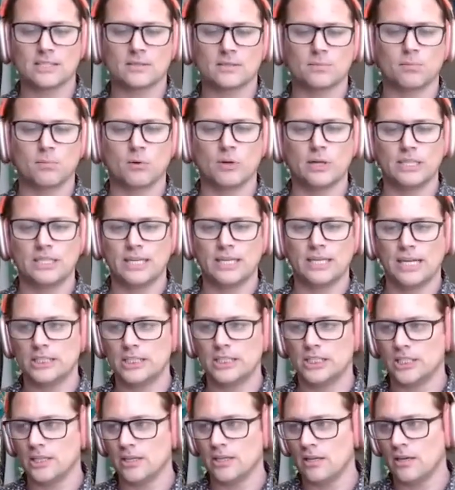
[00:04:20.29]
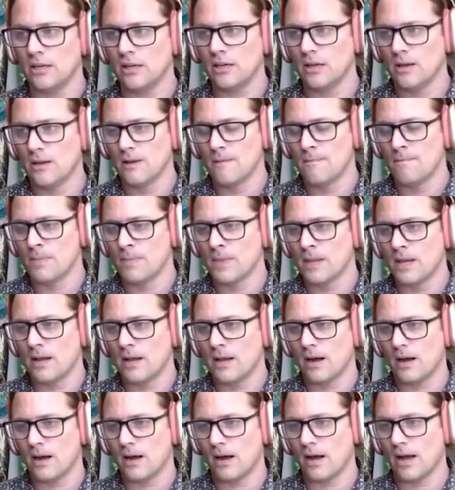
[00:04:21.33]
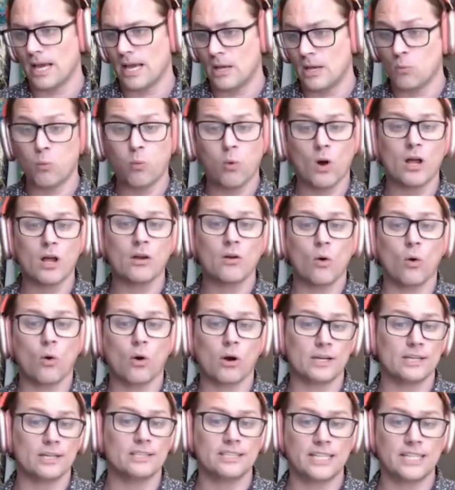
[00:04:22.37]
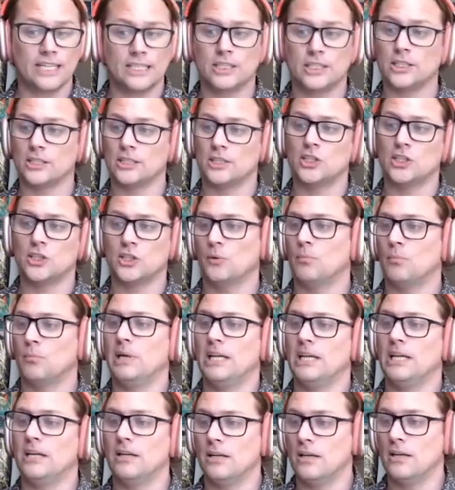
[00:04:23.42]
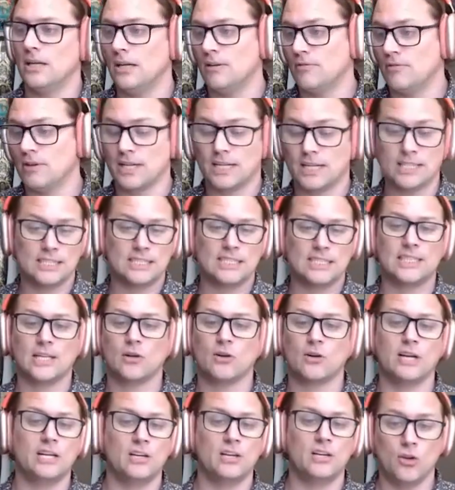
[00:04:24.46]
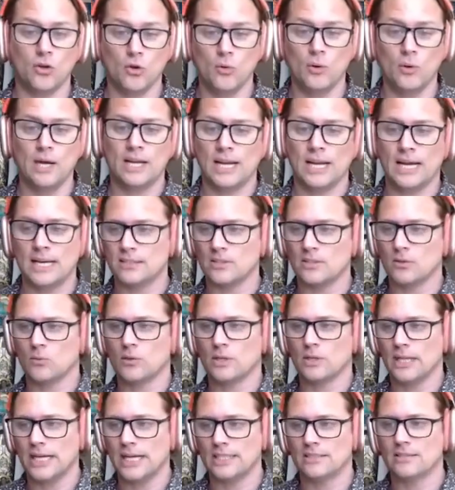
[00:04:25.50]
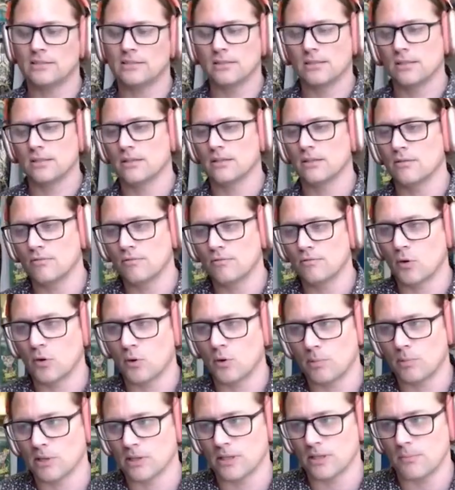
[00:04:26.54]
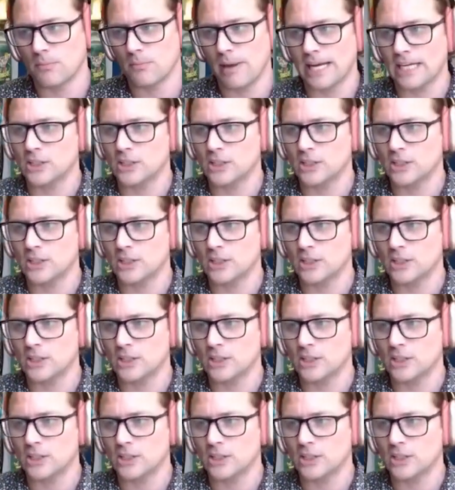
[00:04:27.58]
exploitation, uh, and what organizations should be even considering doing as it relates to vulnerability